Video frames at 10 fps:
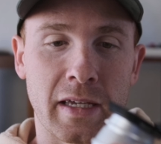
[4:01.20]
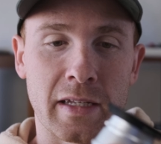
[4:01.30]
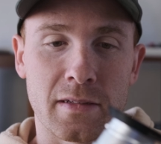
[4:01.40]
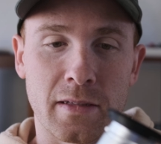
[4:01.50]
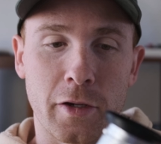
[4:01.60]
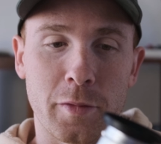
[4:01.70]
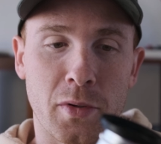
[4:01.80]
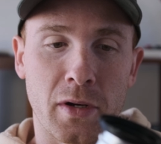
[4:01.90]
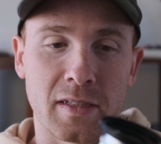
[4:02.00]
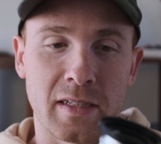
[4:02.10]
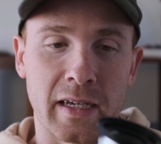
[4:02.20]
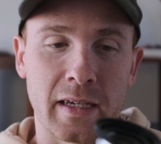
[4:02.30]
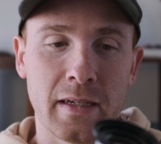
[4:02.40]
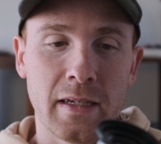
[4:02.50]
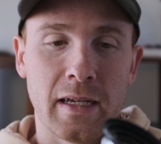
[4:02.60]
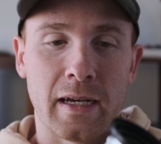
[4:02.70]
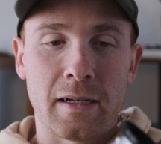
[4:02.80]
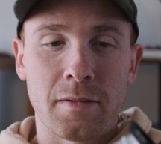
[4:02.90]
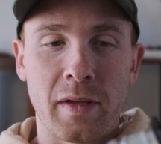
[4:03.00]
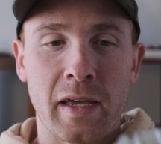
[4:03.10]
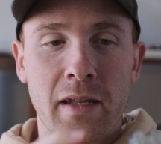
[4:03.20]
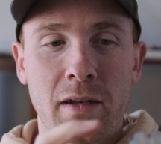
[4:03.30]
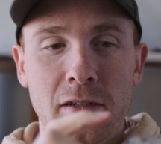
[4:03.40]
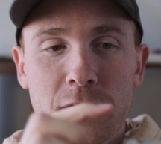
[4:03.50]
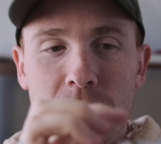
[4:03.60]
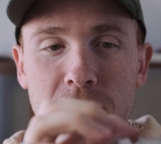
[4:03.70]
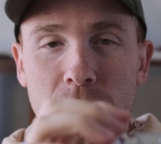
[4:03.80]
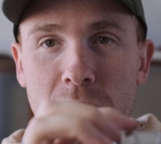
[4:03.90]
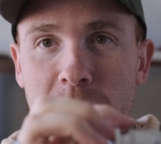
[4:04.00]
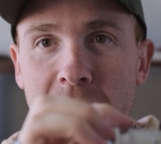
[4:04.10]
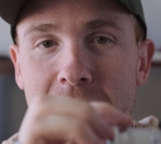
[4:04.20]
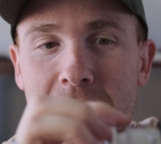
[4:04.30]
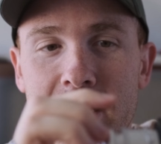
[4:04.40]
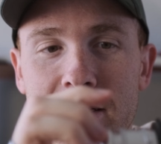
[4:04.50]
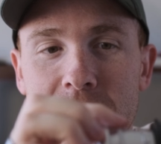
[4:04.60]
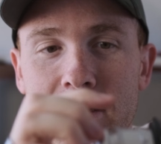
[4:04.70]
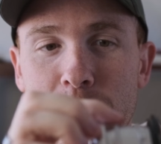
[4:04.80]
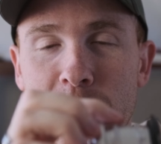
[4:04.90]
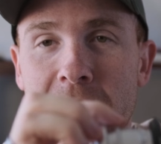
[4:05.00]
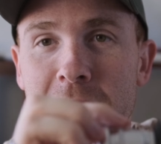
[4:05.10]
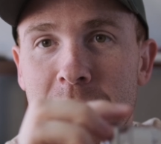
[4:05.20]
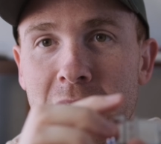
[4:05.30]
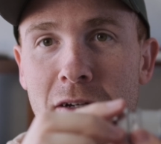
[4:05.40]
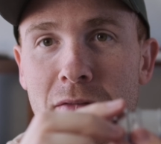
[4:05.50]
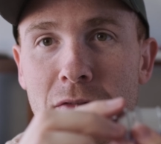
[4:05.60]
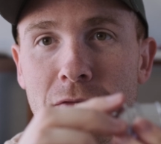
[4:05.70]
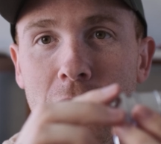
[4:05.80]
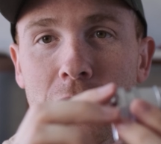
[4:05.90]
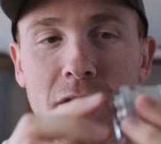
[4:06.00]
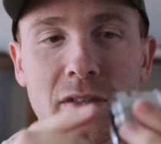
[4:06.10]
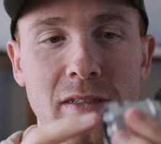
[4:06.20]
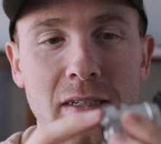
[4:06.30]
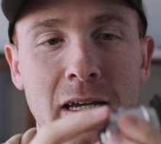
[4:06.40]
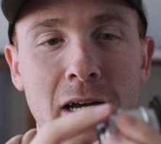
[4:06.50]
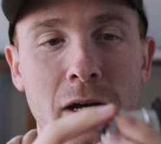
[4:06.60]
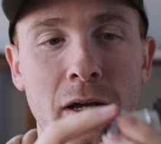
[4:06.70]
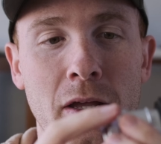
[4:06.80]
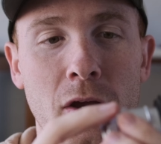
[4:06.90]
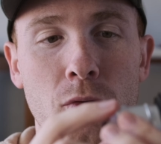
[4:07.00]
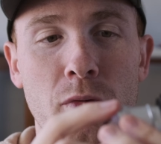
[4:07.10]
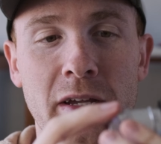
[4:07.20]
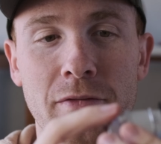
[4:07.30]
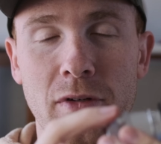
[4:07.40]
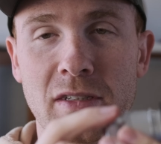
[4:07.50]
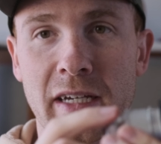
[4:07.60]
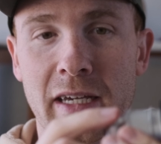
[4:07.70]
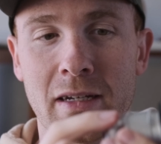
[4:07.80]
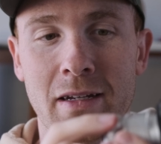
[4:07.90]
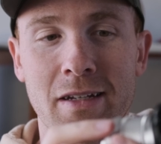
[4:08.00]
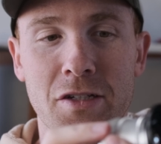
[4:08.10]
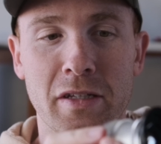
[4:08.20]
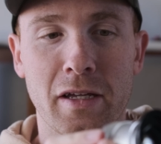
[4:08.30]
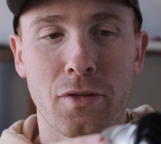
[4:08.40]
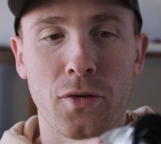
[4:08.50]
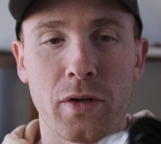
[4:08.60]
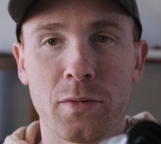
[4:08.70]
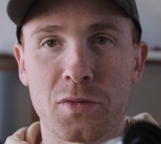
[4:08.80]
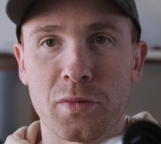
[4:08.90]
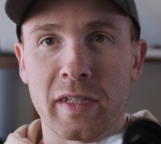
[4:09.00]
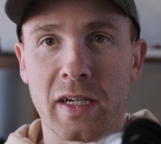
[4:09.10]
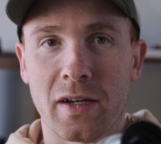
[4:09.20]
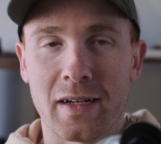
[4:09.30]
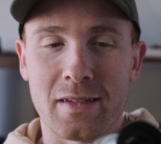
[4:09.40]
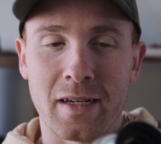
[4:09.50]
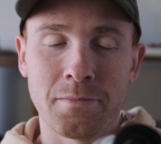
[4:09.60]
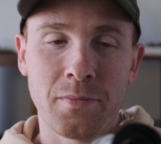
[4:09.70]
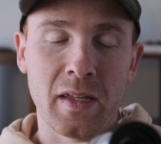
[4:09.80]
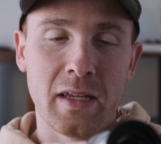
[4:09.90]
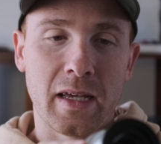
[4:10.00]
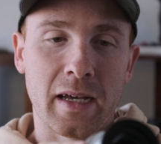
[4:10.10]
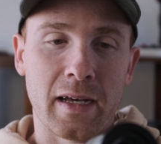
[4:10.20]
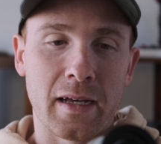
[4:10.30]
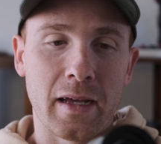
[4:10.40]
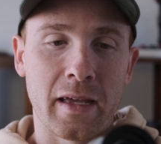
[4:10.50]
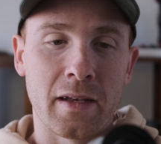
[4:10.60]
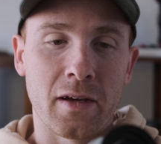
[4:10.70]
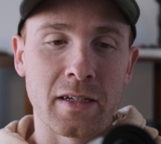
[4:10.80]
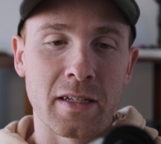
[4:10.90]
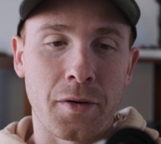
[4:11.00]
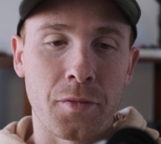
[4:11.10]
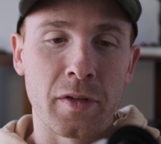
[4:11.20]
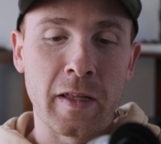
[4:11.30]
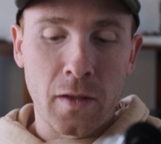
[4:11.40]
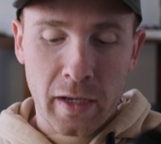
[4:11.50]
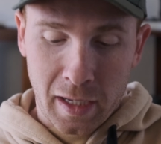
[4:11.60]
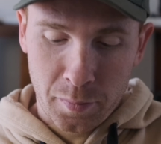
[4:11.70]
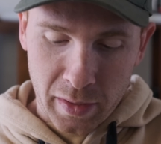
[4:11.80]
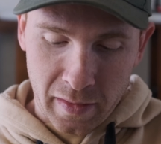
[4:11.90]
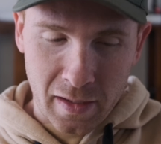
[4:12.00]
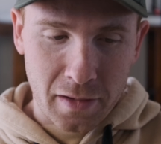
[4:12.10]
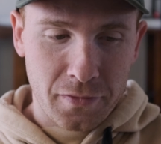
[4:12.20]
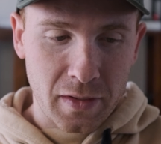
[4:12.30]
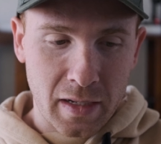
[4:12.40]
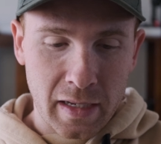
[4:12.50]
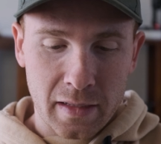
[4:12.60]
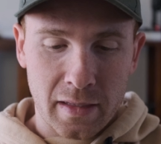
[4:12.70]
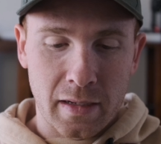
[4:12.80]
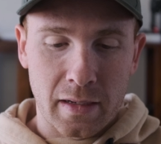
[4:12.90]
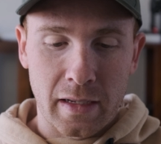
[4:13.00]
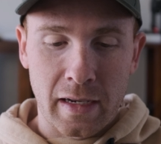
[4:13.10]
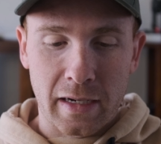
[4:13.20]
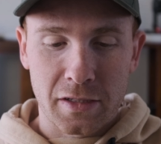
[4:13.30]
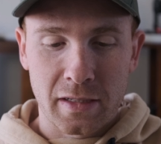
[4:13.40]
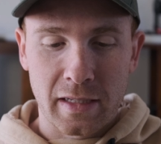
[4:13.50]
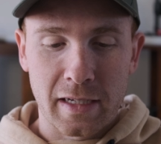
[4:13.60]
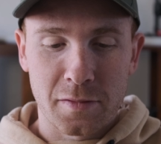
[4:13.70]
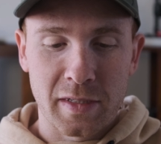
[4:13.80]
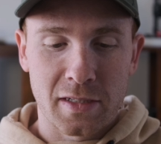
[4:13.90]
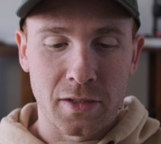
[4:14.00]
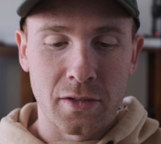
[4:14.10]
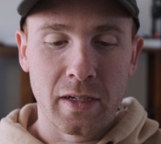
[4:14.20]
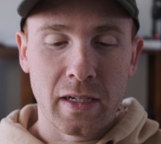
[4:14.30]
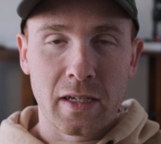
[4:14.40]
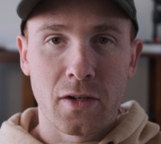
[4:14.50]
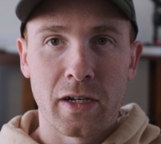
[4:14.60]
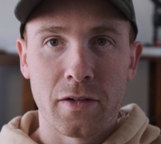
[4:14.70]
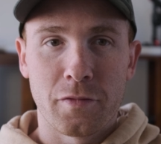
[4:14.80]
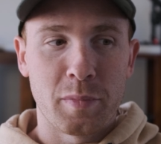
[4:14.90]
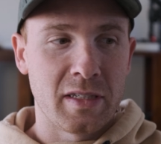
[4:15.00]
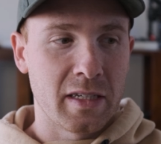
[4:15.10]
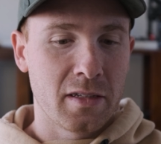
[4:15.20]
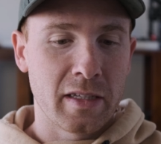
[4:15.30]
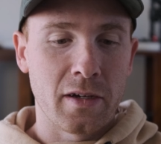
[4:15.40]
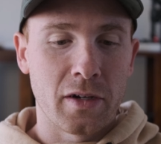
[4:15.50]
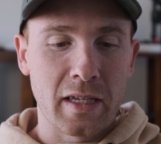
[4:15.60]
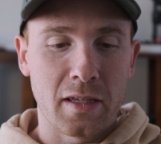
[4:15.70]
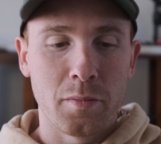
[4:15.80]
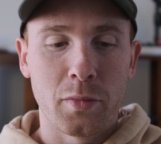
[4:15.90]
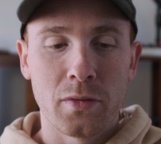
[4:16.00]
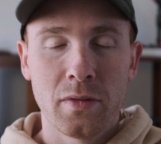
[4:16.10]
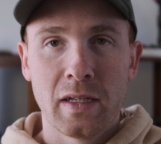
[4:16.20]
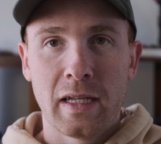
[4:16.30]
its low price tag. And I just want to talk about this placement here of the focus ring for a second. Initially I thought it was really kind of dumb, and I didn't really like it, but then I figured out that it actually allows me to kind of, particularly on a gimbal